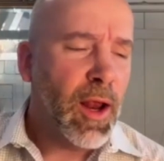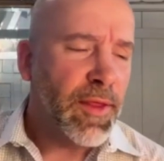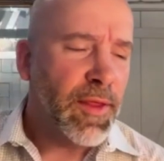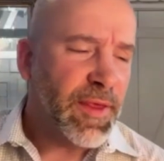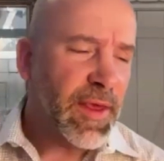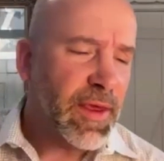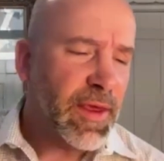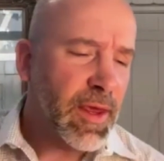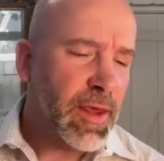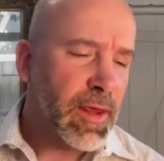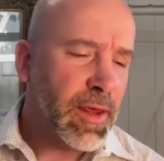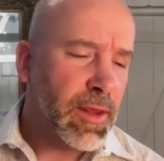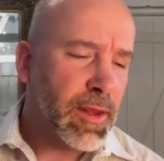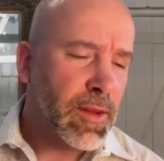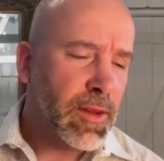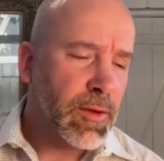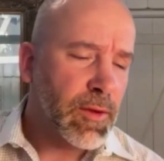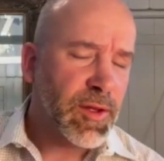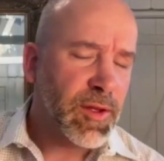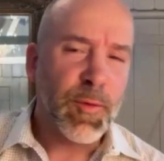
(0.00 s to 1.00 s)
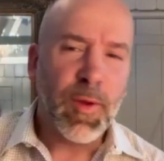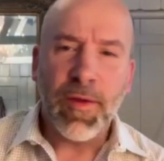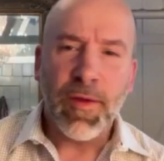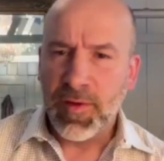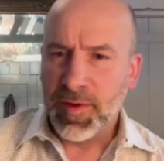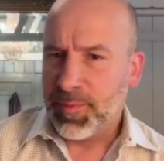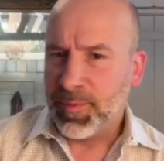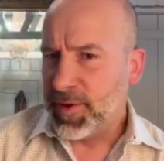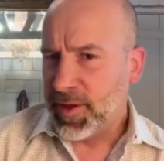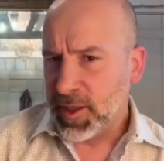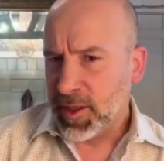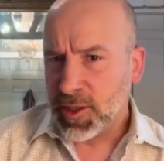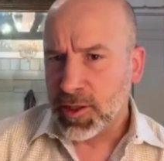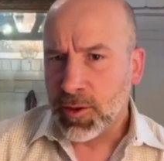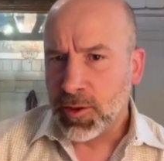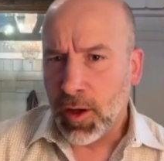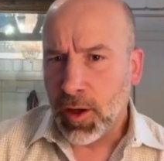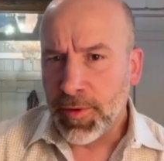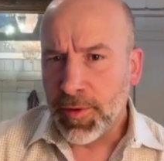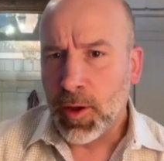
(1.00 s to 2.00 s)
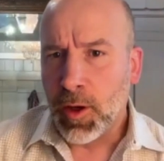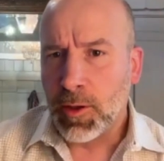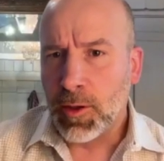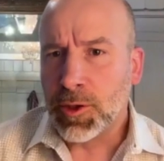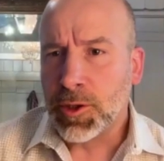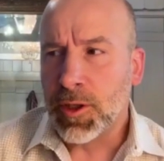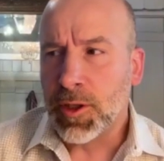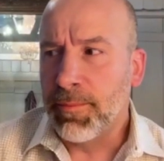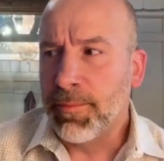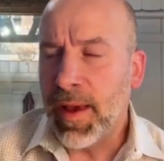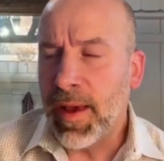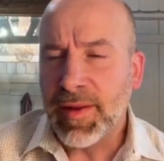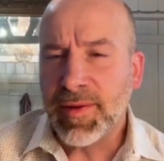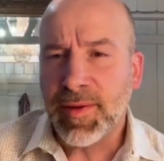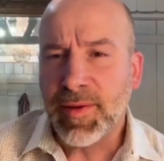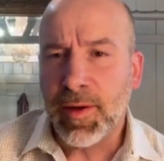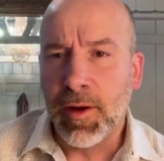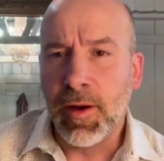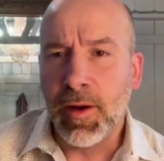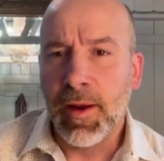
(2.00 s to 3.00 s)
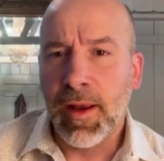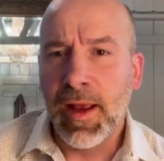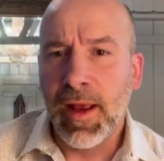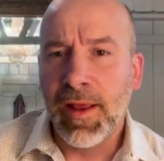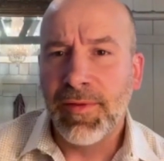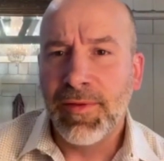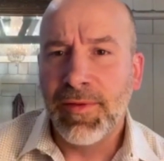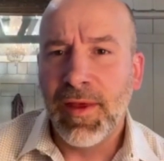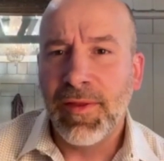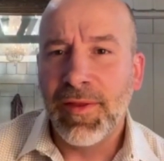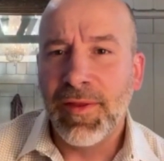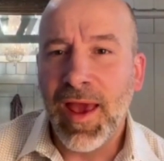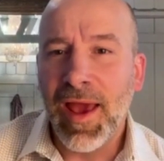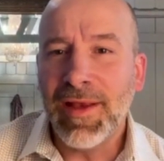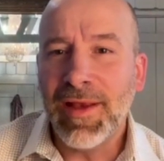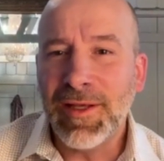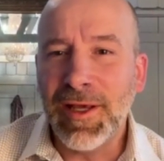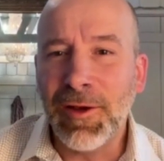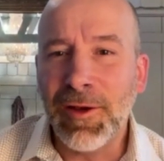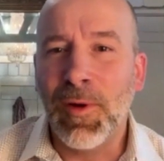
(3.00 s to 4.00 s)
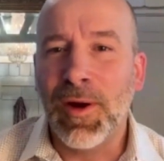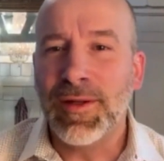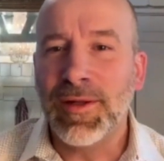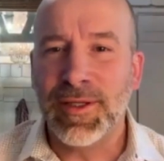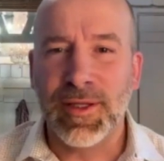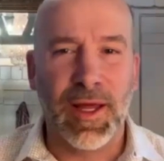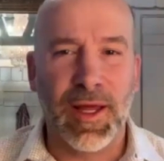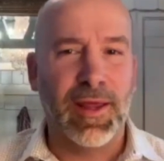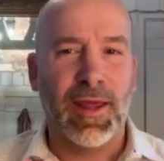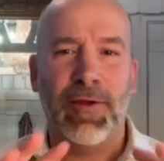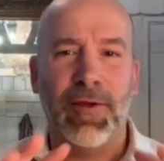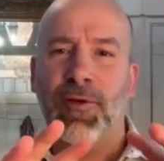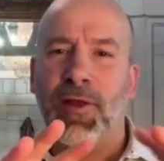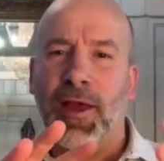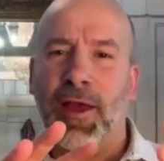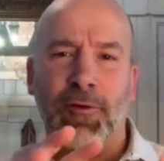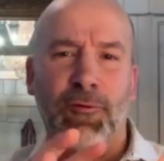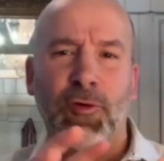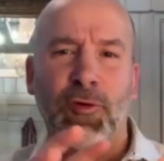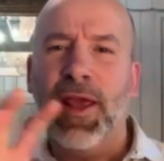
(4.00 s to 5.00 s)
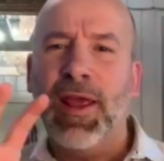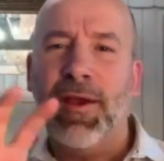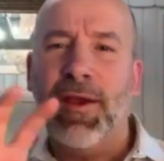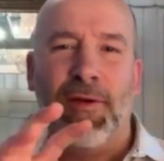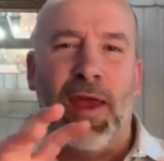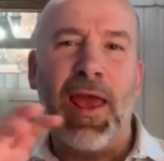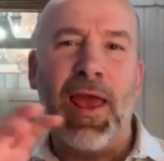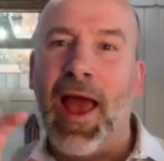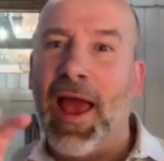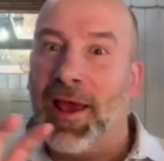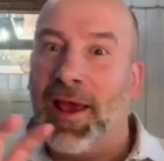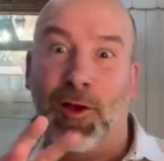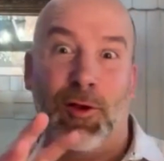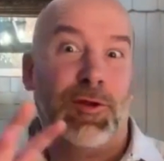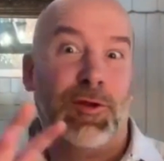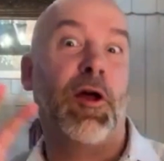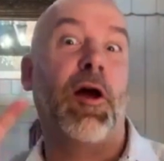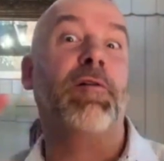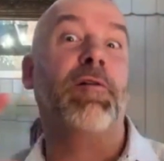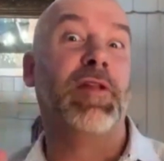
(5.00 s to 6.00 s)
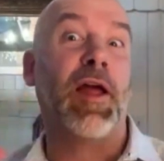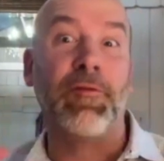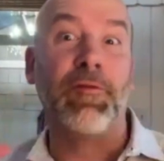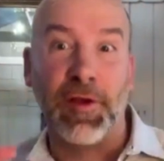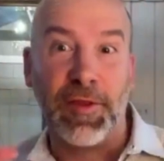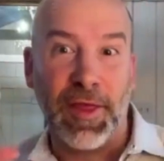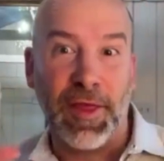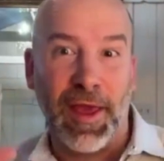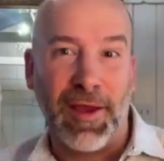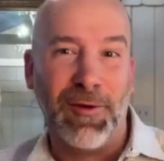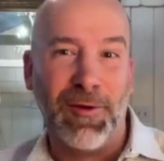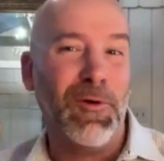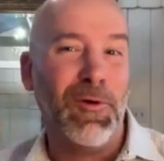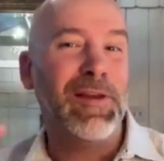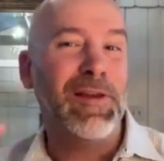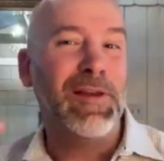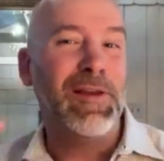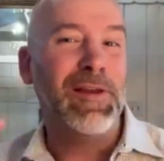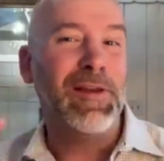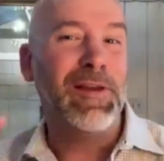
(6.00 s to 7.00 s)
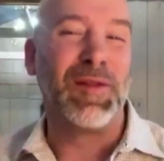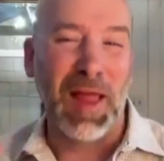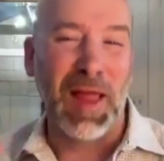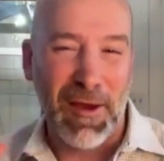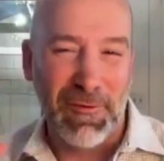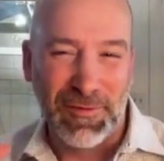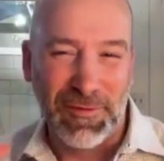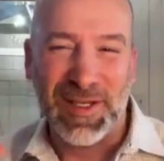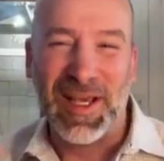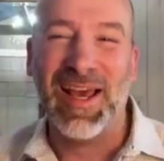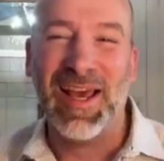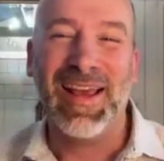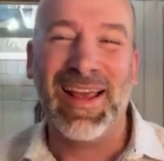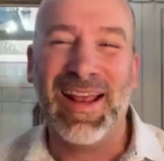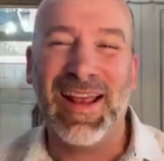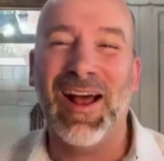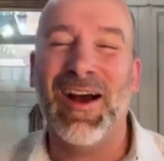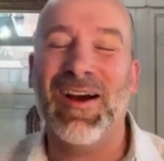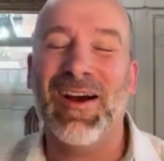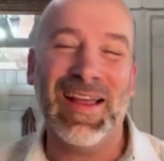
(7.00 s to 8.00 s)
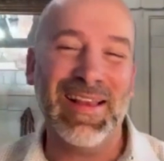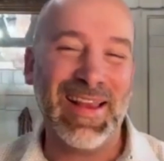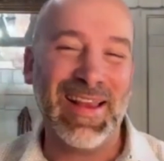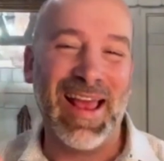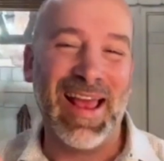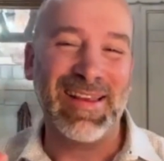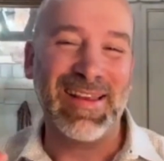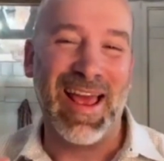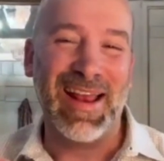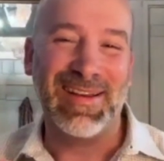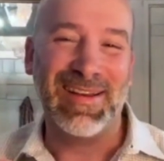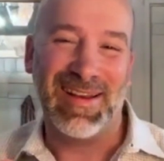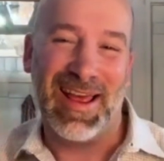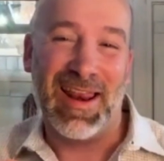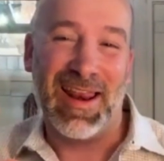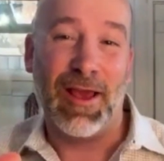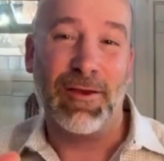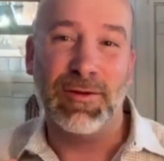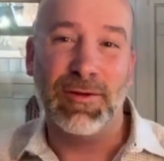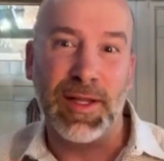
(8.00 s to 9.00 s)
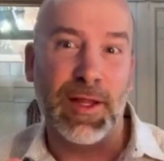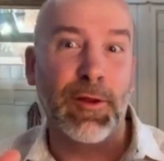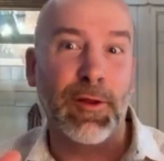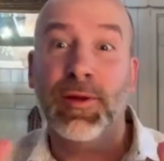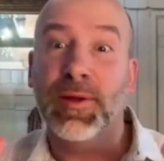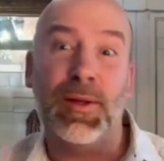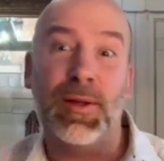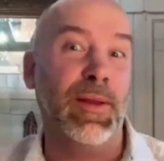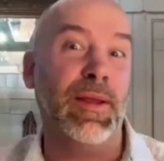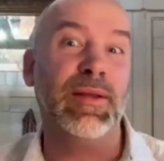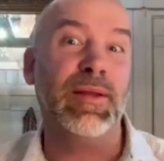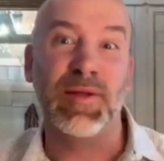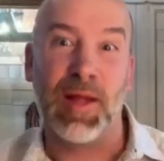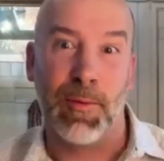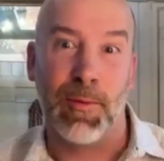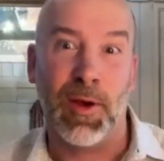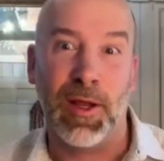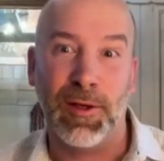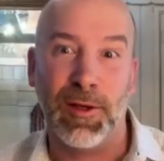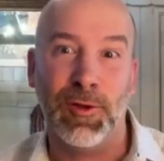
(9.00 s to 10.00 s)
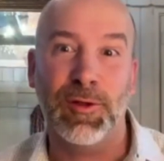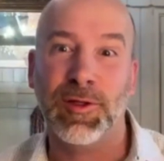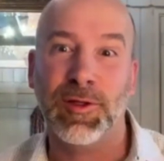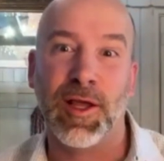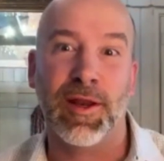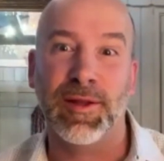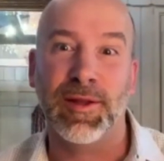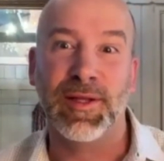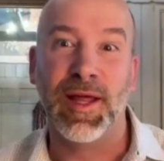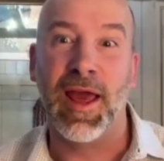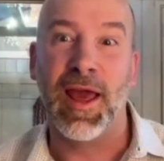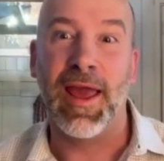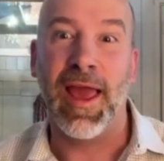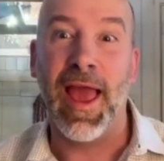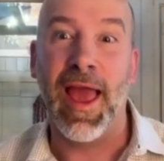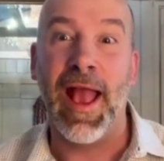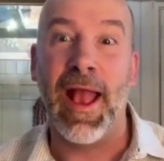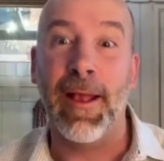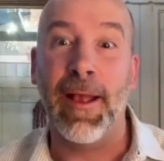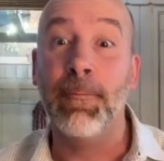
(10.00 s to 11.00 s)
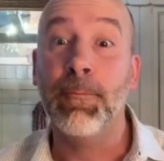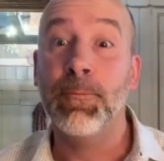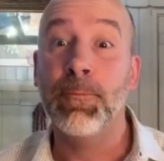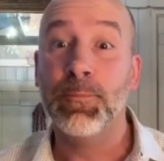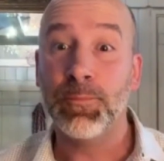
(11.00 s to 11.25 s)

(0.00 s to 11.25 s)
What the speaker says: think so. We have this position called the cultural ambassador, and the idea was if AI solves everything, what's left? And I would say you still need someone who's going to say, hey,